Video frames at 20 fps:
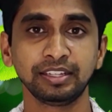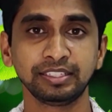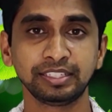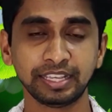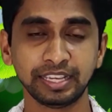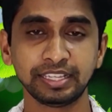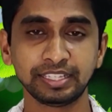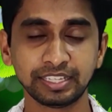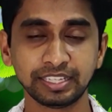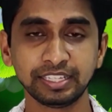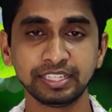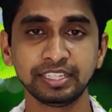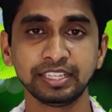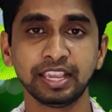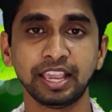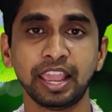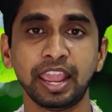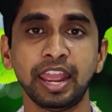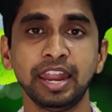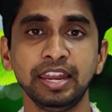
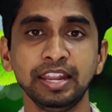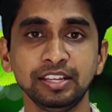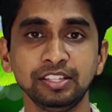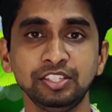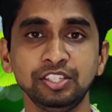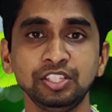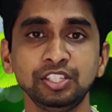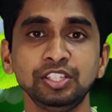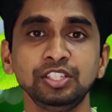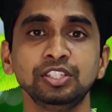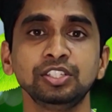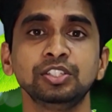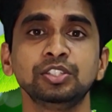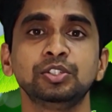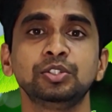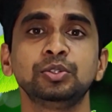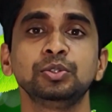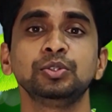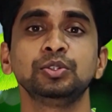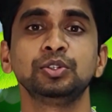taking energy
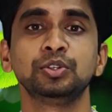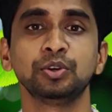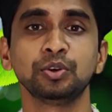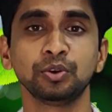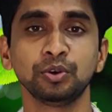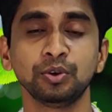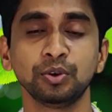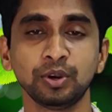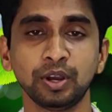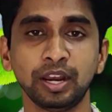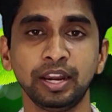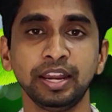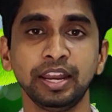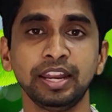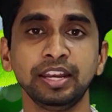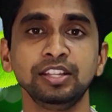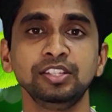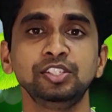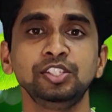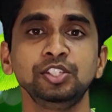to grow and
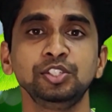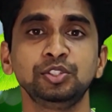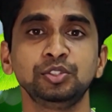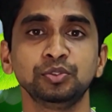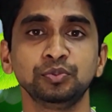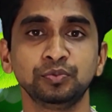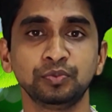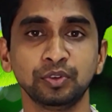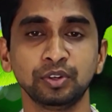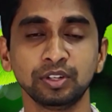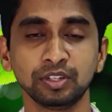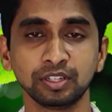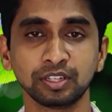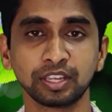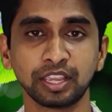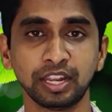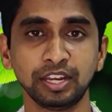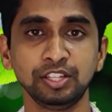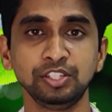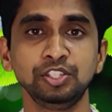energy to
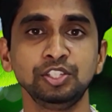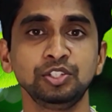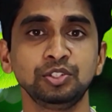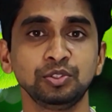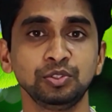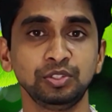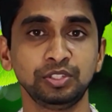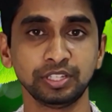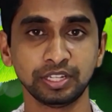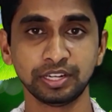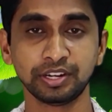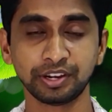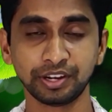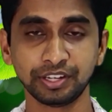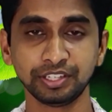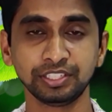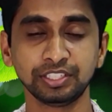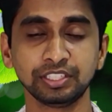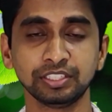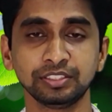work, energy to
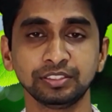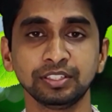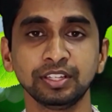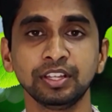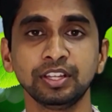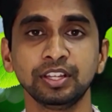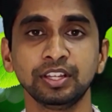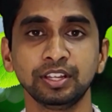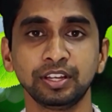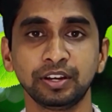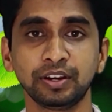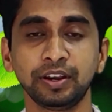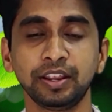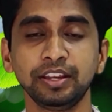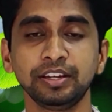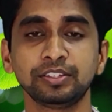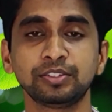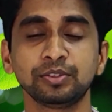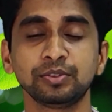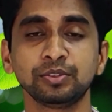generation,
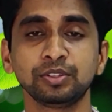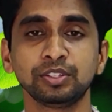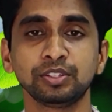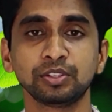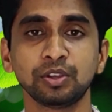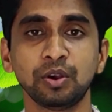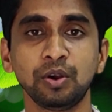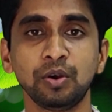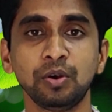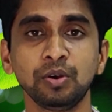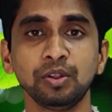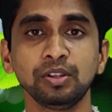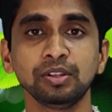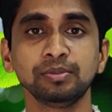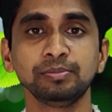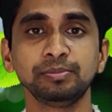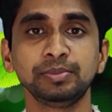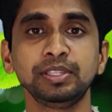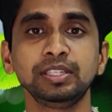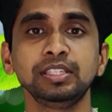right? So this
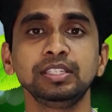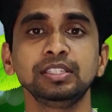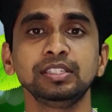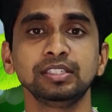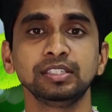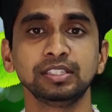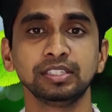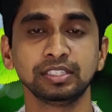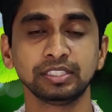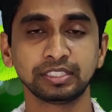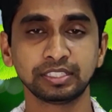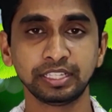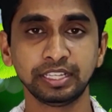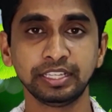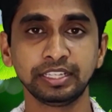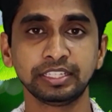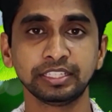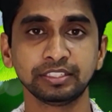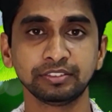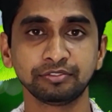all being
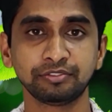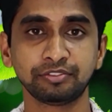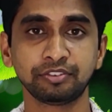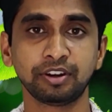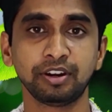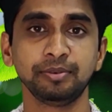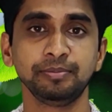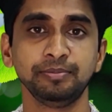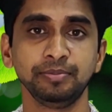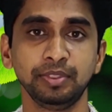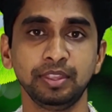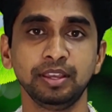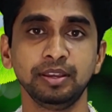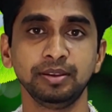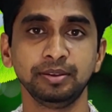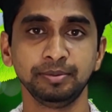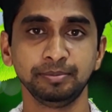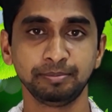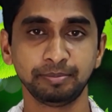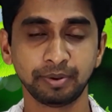taken from
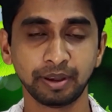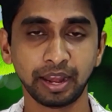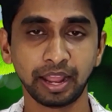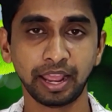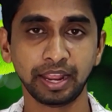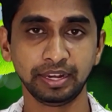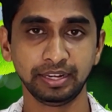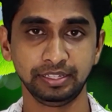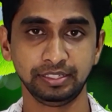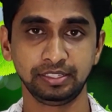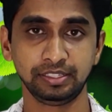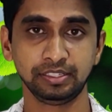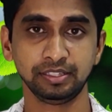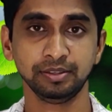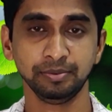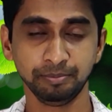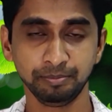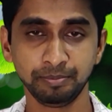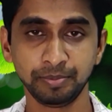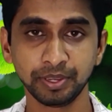the planets,
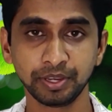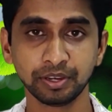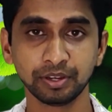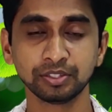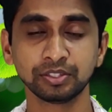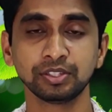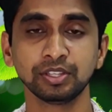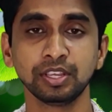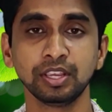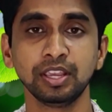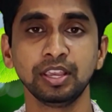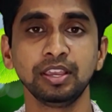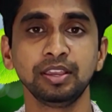because